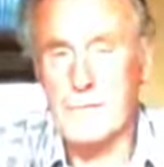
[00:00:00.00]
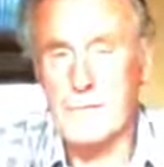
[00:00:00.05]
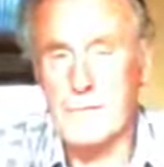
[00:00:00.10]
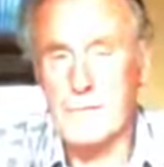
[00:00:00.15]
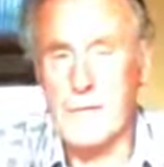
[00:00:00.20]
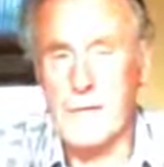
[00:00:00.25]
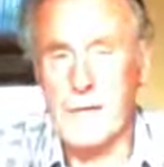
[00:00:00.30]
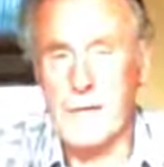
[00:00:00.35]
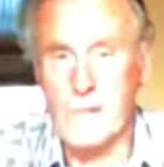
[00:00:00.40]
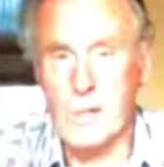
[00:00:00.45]

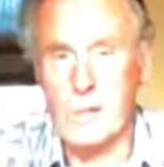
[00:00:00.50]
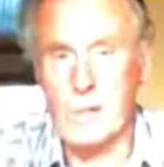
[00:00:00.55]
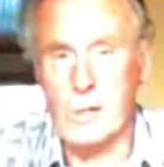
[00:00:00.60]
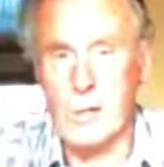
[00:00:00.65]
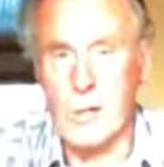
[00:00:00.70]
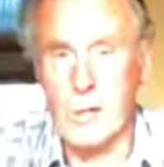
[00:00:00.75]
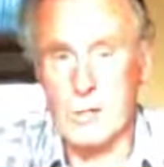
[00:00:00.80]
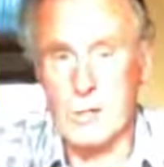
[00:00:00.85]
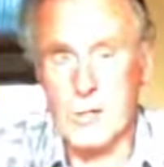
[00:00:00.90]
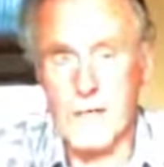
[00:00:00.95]
4x4
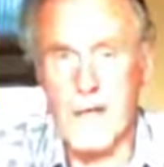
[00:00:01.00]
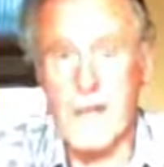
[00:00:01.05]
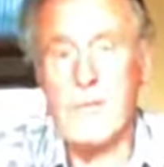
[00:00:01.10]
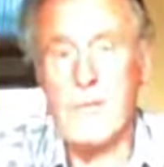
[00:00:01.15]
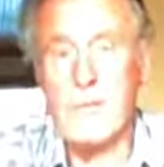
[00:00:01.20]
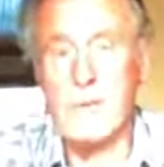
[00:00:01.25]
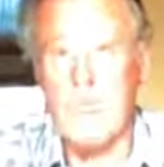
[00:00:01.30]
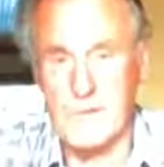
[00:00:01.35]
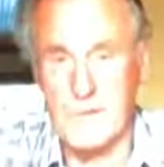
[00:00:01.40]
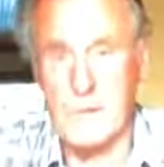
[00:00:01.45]
Cosy. He
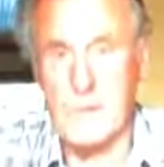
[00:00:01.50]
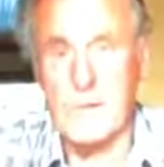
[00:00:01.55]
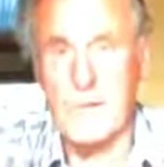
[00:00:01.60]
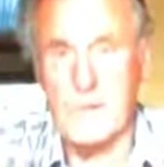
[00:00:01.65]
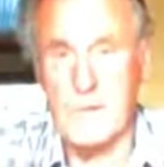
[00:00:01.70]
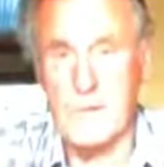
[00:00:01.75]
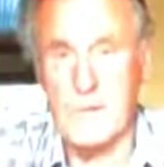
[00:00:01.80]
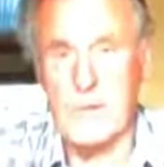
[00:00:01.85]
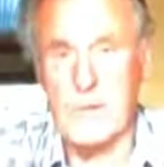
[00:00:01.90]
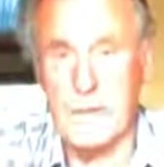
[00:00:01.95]
was 3rd
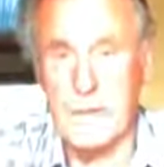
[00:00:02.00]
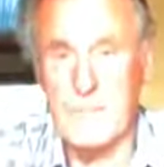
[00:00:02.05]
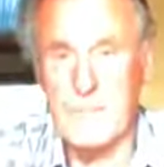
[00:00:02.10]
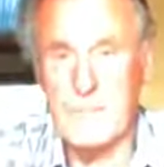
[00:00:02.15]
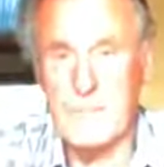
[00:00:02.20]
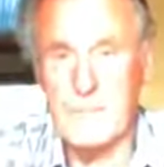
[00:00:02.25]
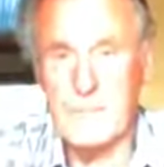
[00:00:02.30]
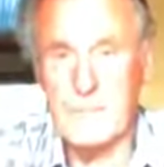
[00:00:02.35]
overall.